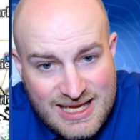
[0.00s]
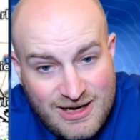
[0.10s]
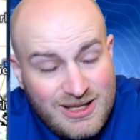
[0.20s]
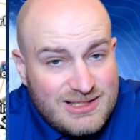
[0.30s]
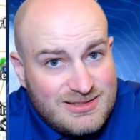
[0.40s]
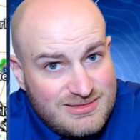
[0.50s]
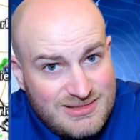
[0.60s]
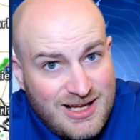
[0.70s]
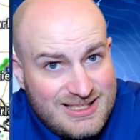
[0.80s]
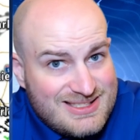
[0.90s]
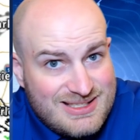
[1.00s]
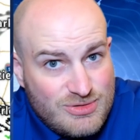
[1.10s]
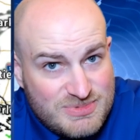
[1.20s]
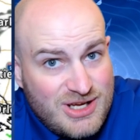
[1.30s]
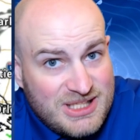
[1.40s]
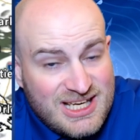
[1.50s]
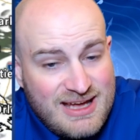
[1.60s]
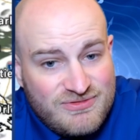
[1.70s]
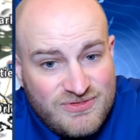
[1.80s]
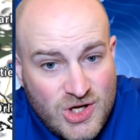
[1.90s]
all honesty, we're probably going to
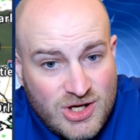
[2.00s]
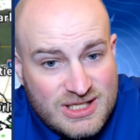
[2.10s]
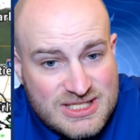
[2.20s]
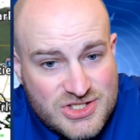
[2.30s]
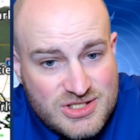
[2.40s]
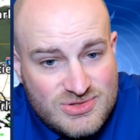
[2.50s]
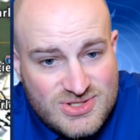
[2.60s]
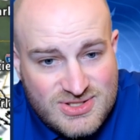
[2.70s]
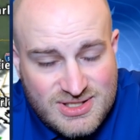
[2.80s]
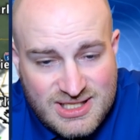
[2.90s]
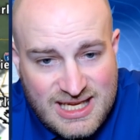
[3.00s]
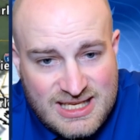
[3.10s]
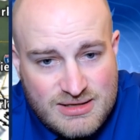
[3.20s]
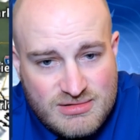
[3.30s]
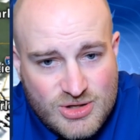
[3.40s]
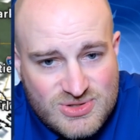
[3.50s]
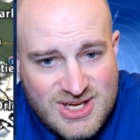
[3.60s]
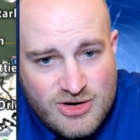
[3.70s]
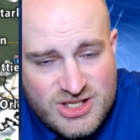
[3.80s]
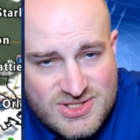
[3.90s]
have fog issues in those
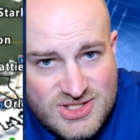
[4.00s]
areas as